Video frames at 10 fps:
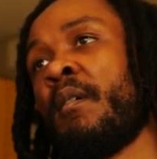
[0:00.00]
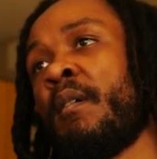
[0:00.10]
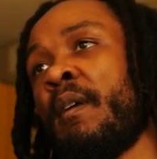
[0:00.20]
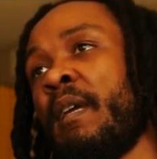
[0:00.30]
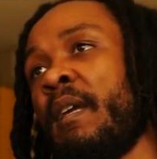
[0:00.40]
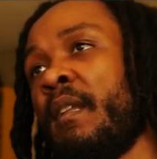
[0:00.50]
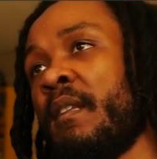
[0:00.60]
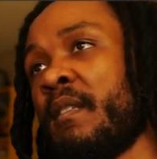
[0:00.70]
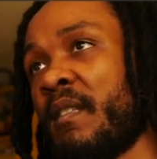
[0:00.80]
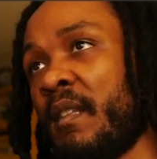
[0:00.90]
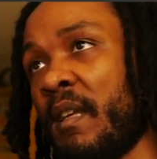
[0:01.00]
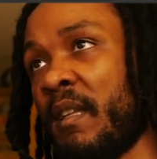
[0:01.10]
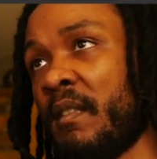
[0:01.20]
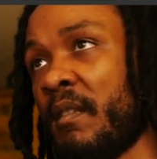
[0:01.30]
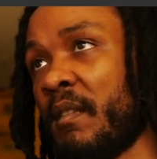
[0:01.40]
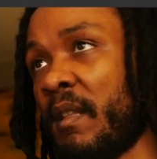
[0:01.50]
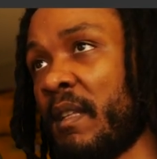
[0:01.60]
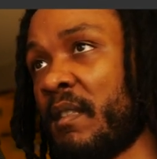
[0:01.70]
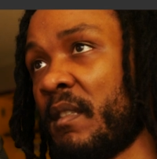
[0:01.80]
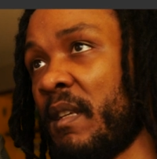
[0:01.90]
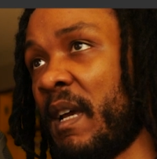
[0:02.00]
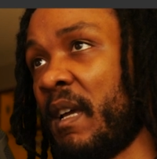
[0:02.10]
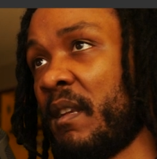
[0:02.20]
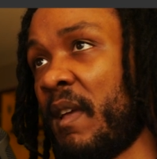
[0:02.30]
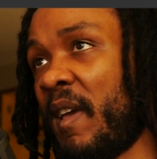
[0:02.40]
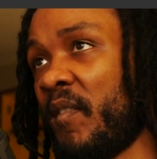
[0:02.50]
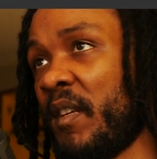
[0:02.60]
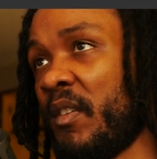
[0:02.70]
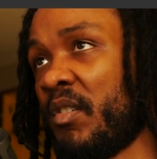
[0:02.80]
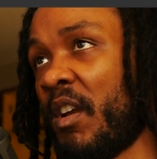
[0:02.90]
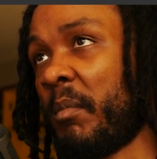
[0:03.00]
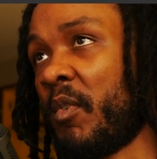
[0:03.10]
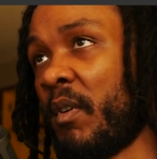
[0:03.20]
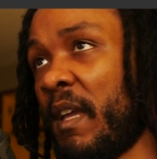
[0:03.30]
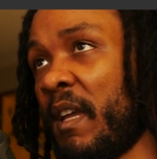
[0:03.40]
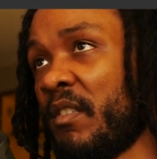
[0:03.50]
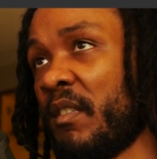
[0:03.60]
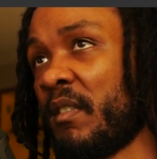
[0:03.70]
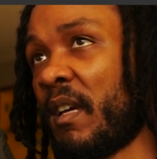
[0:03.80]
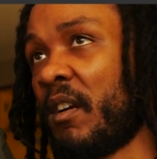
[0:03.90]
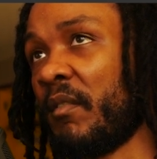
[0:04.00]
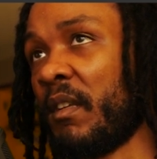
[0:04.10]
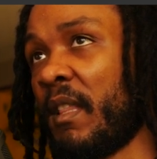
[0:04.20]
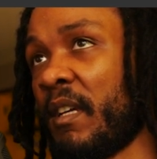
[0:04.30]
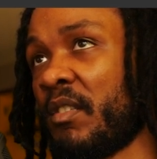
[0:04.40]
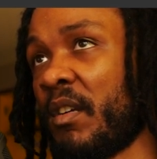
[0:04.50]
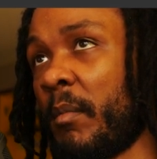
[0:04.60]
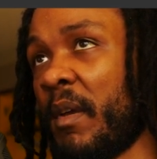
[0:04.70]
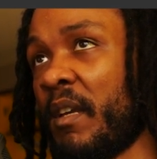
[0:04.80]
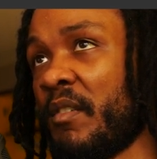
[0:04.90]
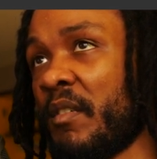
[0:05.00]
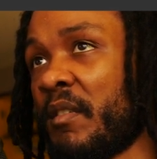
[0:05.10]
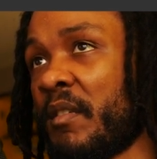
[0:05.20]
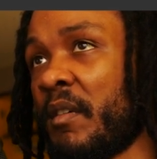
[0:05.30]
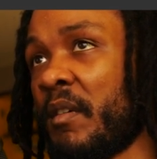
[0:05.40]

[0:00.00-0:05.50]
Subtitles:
And let's not have any sharp edges. I don't really like sharp edges.